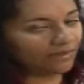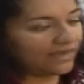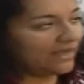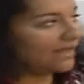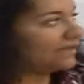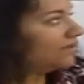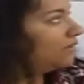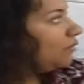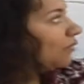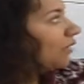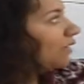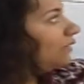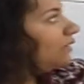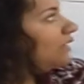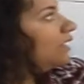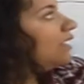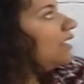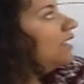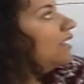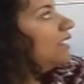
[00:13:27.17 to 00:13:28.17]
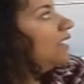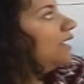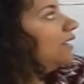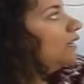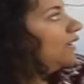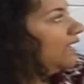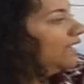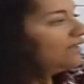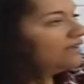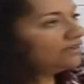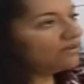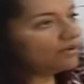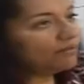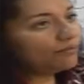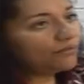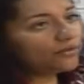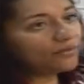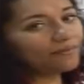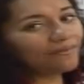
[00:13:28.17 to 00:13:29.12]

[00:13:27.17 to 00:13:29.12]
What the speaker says: any number,